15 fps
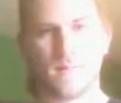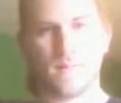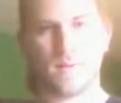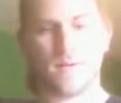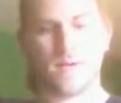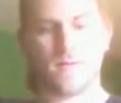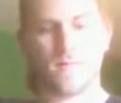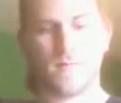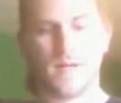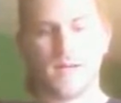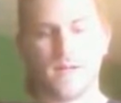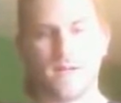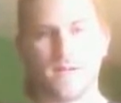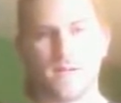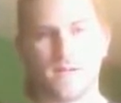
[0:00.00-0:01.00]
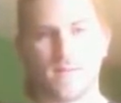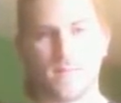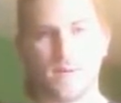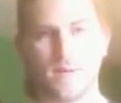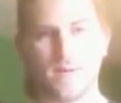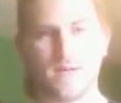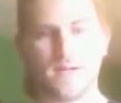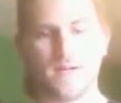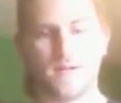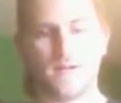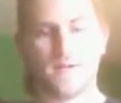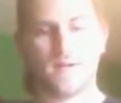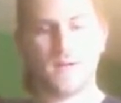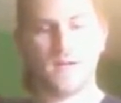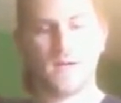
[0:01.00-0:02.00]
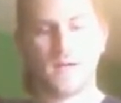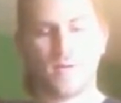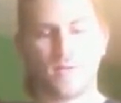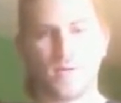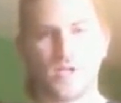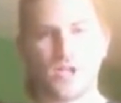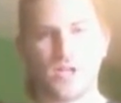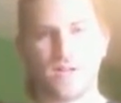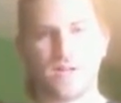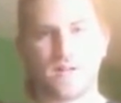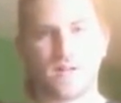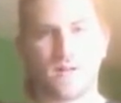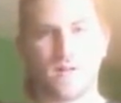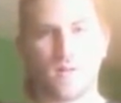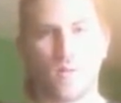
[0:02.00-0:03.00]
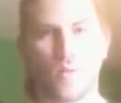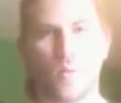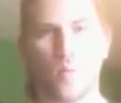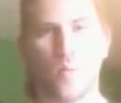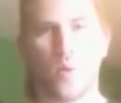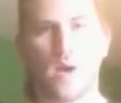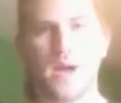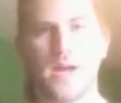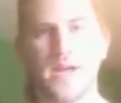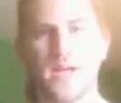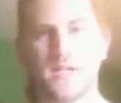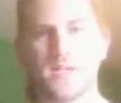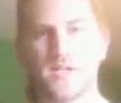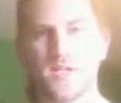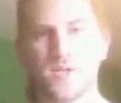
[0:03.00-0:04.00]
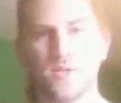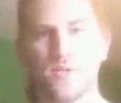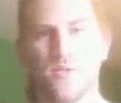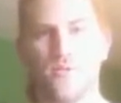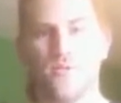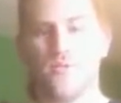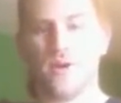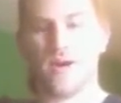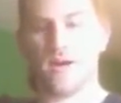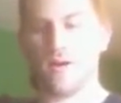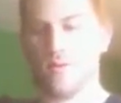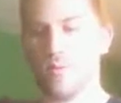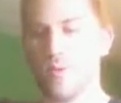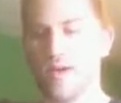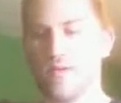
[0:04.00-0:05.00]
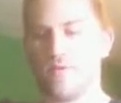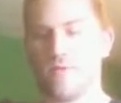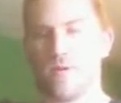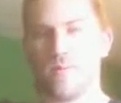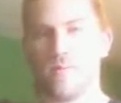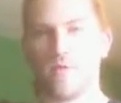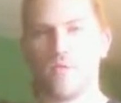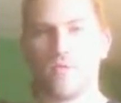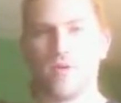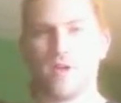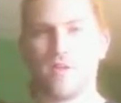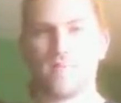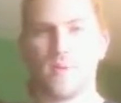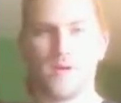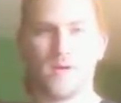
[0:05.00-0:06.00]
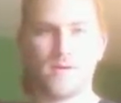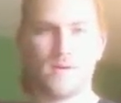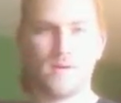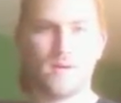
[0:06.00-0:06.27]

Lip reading: Point of balance is about here, which is way too far away from the crossbar.